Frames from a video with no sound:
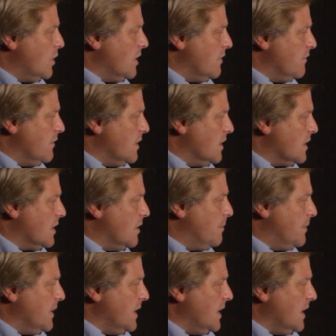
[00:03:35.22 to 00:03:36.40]
of a
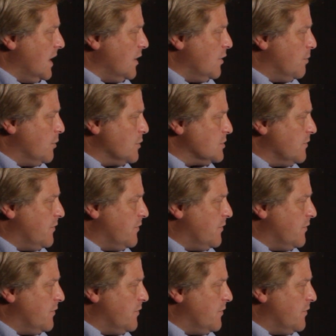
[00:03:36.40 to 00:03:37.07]
company, and your personal